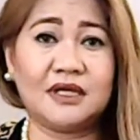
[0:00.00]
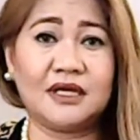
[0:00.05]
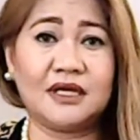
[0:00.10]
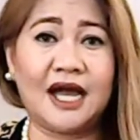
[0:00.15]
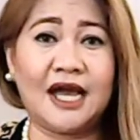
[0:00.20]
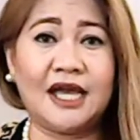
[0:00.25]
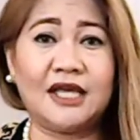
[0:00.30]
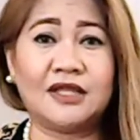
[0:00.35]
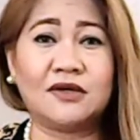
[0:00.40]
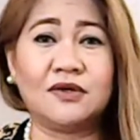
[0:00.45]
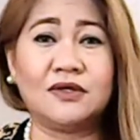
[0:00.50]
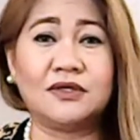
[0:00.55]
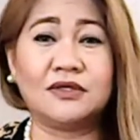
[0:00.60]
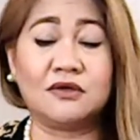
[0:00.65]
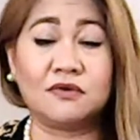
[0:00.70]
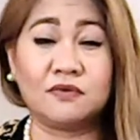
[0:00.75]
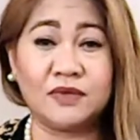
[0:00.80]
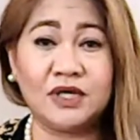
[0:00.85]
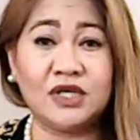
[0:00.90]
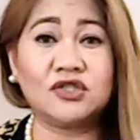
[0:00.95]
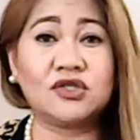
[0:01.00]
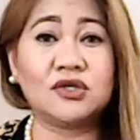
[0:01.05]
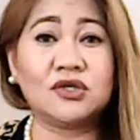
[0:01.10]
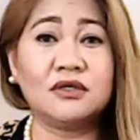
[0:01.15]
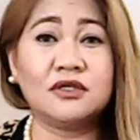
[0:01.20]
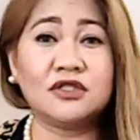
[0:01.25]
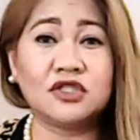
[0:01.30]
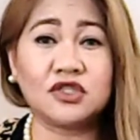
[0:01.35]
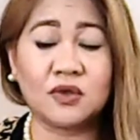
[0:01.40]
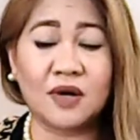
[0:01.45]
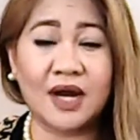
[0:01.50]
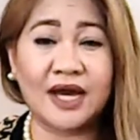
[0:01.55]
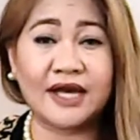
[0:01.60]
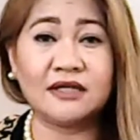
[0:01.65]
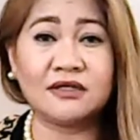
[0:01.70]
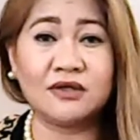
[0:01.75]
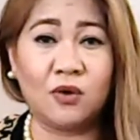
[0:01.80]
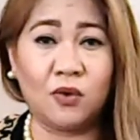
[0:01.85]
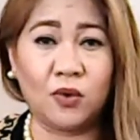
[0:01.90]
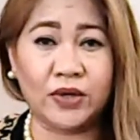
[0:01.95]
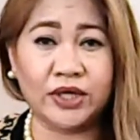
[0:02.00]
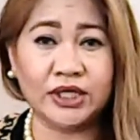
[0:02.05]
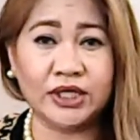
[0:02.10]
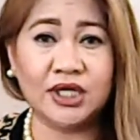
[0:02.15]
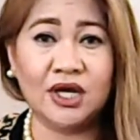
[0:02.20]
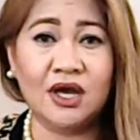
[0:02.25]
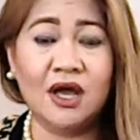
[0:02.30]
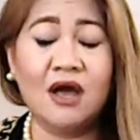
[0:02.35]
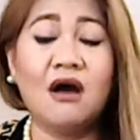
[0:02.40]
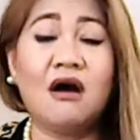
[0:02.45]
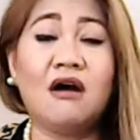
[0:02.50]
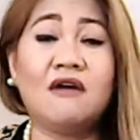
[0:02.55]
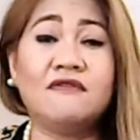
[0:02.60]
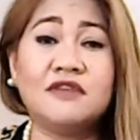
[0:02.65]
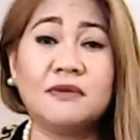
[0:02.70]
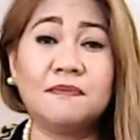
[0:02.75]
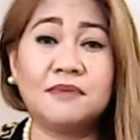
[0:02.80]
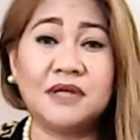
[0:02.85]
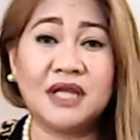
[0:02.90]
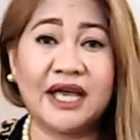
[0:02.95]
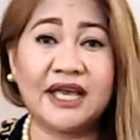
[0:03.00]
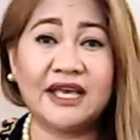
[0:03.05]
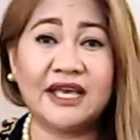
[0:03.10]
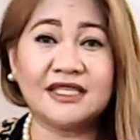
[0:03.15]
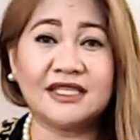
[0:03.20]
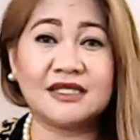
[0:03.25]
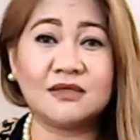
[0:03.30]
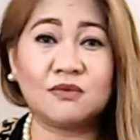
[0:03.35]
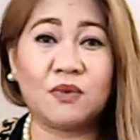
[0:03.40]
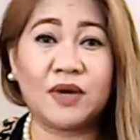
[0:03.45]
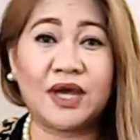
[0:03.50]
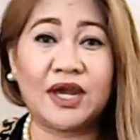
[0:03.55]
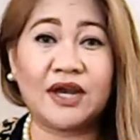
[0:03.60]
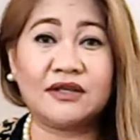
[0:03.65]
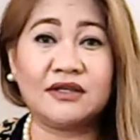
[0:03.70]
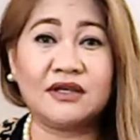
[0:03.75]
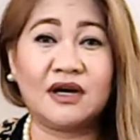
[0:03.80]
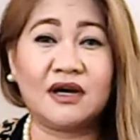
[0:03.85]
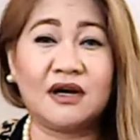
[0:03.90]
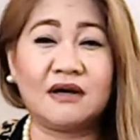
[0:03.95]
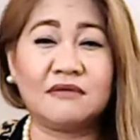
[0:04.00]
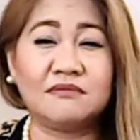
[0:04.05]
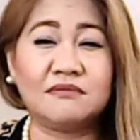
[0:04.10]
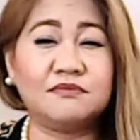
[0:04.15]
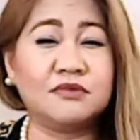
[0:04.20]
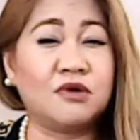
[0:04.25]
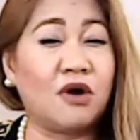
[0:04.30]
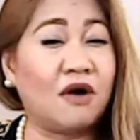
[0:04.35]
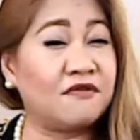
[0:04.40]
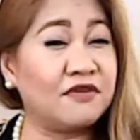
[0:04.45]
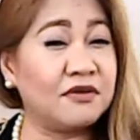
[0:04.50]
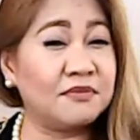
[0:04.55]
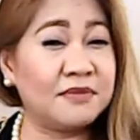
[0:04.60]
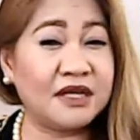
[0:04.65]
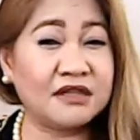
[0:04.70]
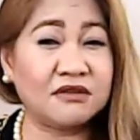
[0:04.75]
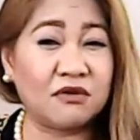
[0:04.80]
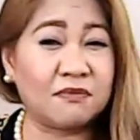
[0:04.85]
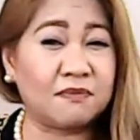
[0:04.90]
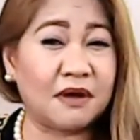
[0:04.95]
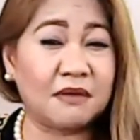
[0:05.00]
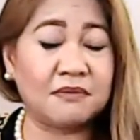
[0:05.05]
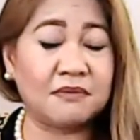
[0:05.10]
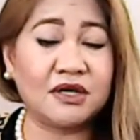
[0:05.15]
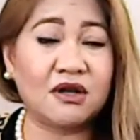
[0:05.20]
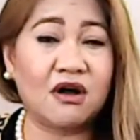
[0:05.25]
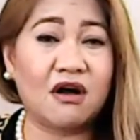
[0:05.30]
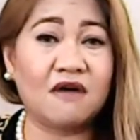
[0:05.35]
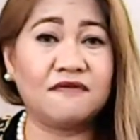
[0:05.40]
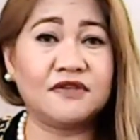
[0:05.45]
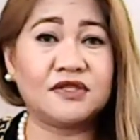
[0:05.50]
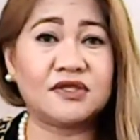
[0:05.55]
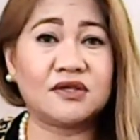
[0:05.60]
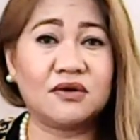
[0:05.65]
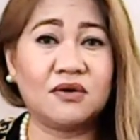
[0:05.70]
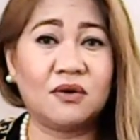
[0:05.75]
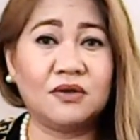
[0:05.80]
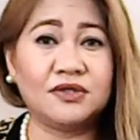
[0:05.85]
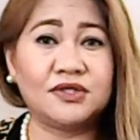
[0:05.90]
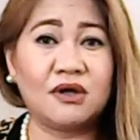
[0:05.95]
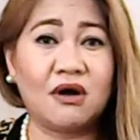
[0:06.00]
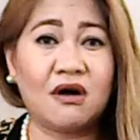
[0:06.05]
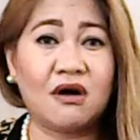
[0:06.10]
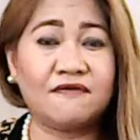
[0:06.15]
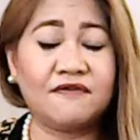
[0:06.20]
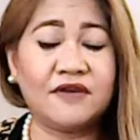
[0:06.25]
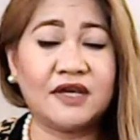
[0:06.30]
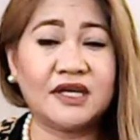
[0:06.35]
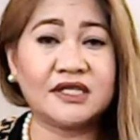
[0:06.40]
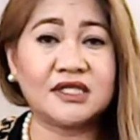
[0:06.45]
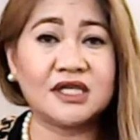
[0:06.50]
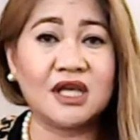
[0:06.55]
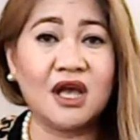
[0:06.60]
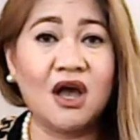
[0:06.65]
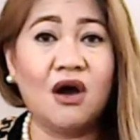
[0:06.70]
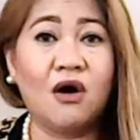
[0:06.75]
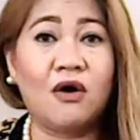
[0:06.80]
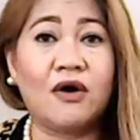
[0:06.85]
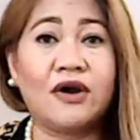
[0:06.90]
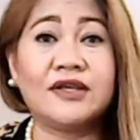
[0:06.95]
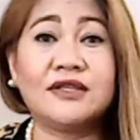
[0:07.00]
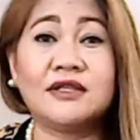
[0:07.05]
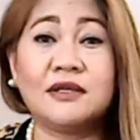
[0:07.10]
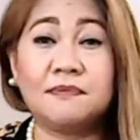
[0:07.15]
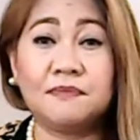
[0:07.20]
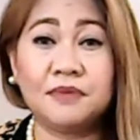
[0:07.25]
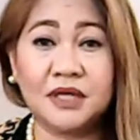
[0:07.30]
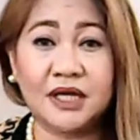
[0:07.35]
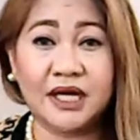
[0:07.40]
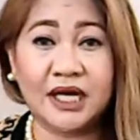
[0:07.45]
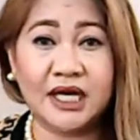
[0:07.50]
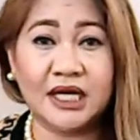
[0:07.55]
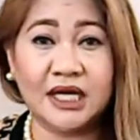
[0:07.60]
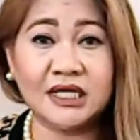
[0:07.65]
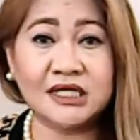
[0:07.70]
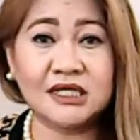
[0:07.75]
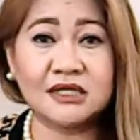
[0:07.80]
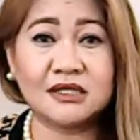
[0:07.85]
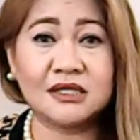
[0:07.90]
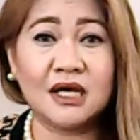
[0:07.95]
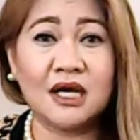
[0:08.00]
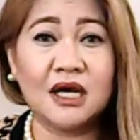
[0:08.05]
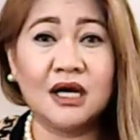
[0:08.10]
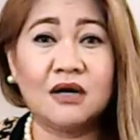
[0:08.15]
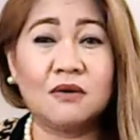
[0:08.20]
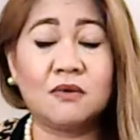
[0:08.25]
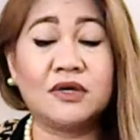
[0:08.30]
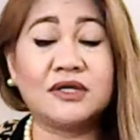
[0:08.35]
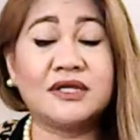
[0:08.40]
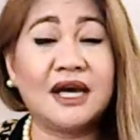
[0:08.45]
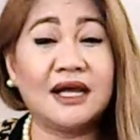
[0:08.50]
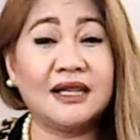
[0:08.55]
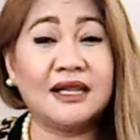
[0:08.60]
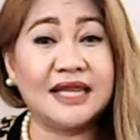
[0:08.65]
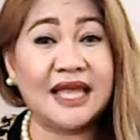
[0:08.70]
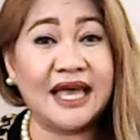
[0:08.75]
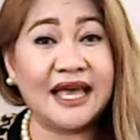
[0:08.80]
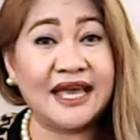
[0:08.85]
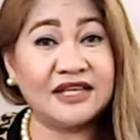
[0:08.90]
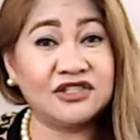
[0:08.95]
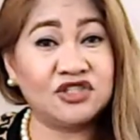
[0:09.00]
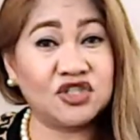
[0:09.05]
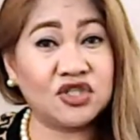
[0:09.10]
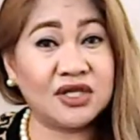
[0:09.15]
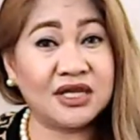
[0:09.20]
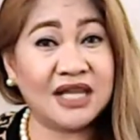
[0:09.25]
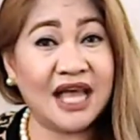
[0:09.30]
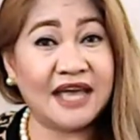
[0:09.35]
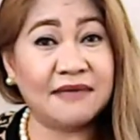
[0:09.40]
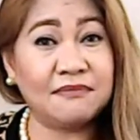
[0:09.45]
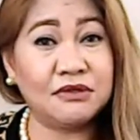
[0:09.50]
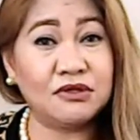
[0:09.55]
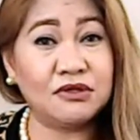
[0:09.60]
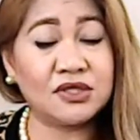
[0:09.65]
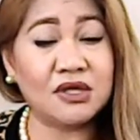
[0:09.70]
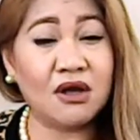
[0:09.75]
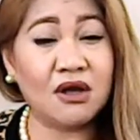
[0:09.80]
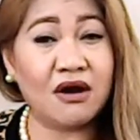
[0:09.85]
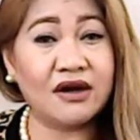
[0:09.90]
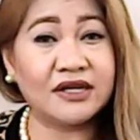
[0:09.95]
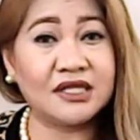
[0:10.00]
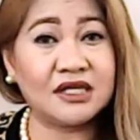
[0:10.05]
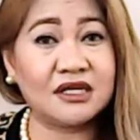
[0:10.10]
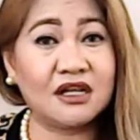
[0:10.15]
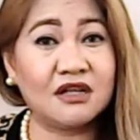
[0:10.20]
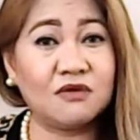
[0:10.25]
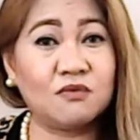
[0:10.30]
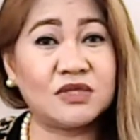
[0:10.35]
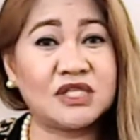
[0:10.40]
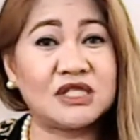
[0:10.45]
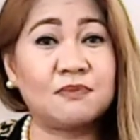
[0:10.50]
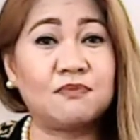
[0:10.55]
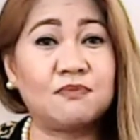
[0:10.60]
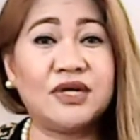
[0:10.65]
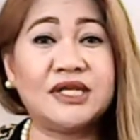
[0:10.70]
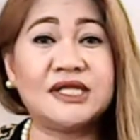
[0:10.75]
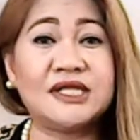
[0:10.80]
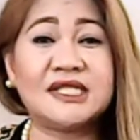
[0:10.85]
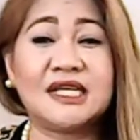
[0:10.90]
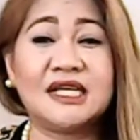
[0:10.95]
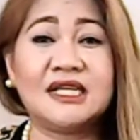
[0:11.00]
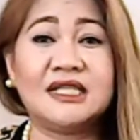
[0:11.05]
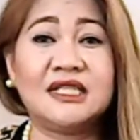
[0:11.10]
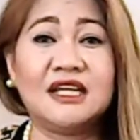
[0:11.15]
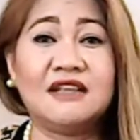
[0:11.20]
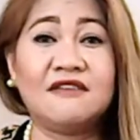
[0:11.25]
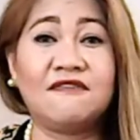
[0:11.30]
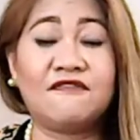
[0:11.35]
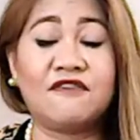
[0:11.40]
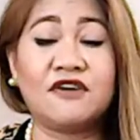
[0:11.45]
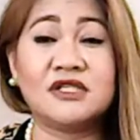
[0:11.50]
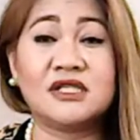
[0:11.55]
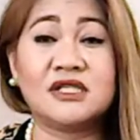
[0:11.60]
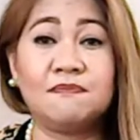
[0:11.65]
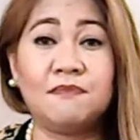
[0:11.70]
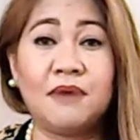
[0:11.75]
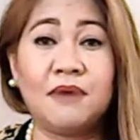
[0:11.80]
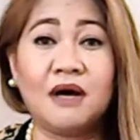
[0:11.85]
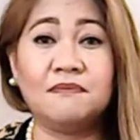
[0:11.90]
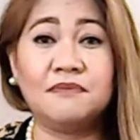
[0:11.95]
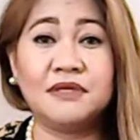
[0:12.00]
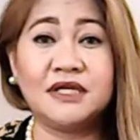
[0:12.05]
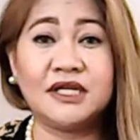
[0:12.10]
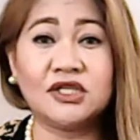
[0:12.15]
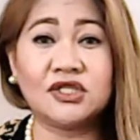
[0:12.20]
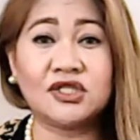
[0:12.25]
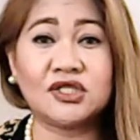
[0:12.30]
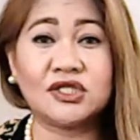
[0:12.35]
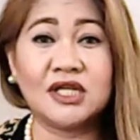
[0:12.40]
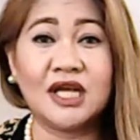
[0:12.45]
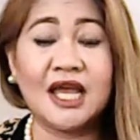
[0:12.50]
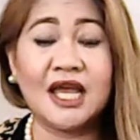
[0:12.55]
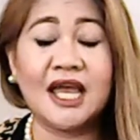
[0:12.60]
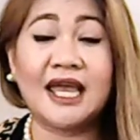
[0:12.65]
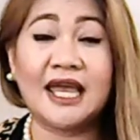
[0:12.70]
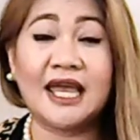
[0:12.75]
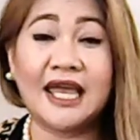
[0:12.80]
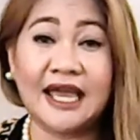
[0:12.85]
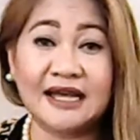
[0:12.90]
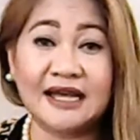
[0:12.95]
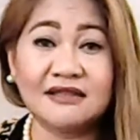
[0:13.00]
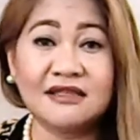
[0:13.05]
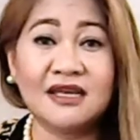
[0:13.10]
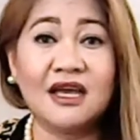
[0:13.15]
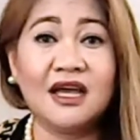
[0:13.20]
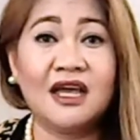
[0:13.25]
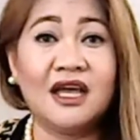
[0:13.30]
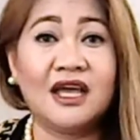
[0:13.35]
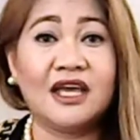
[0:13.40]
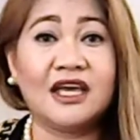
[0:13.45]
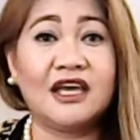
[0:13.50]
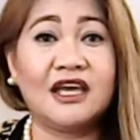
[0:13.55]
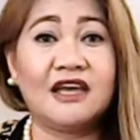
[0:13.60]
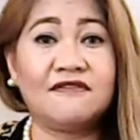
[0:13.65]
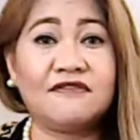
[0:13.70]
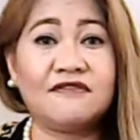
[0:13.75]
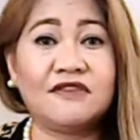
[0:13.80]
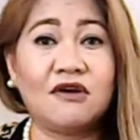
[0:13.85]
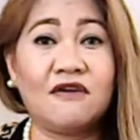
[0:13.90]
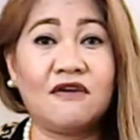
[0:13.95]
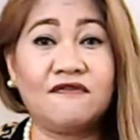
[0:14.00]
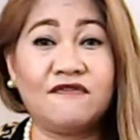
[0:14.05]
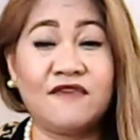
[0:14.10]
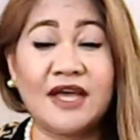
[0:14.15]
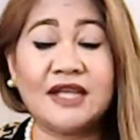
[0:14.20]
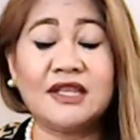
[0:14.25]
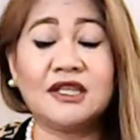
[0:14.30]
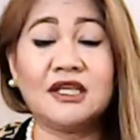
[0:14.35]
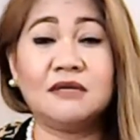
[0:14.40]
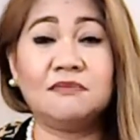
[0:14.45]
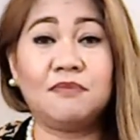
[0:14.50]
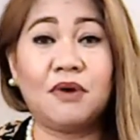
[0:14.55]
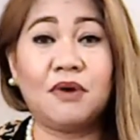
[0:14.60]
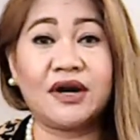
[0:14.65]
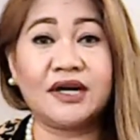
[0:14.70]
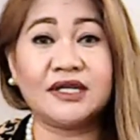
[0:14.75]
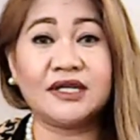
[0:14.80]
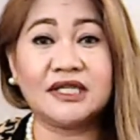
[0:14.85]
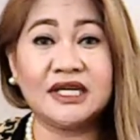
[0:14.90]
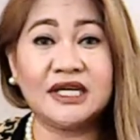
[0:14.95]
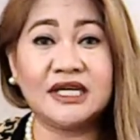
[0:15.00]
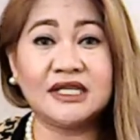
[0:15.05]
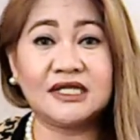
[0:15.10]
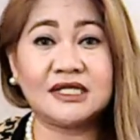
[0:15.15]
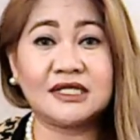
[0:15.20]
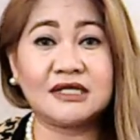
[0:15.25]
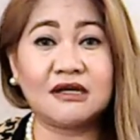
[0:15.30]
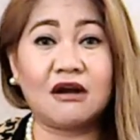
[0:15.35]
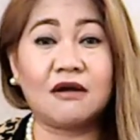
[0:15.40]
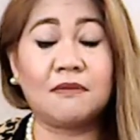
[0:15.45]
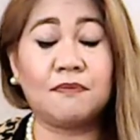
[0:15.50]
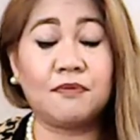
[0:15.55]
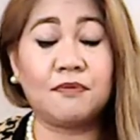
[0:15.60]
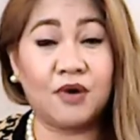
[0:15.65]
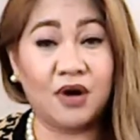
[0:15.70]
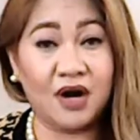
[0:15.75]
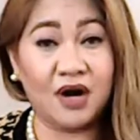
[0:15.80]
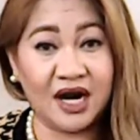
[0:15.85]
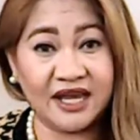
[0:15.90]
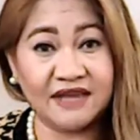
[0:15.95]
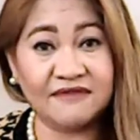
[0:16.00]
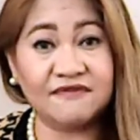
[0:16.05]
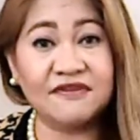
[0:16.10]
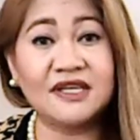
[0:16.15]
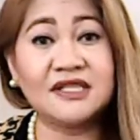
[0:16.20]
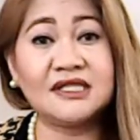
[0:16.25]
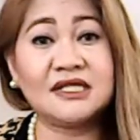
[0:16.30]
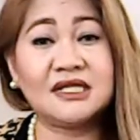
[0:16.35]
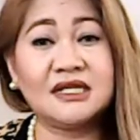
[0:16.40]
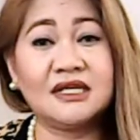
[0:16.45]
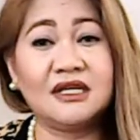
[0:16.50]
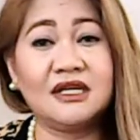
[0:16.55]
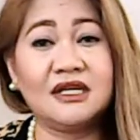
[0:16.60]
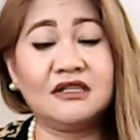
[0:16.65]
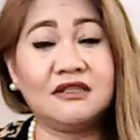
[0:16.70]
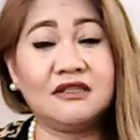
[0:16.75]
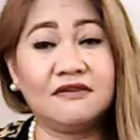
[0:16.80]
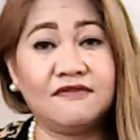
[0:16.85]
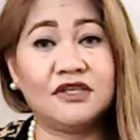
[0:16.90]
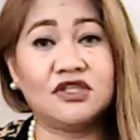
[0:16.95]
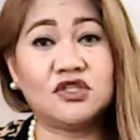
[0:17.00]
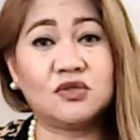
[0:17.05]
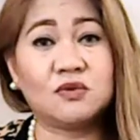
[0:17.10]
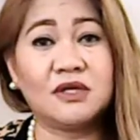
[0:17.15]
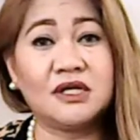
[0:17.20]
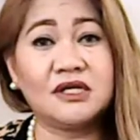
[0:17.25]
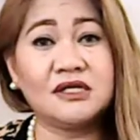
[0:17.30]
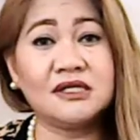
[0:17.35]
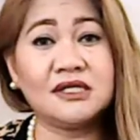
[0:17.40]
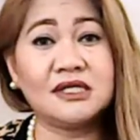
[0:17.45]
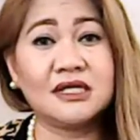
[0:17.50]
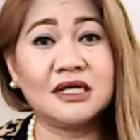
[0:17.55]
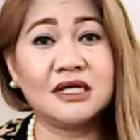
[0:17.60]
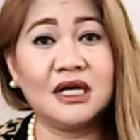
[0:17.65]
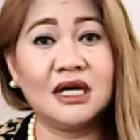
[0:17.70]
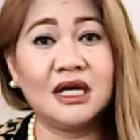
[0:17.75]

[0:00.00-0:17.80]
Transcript: either in the regional trial court of the place where the government or public officer holds office, or in the place where the alleged libelous article was printed and first published, and if the offended parties are private individuals,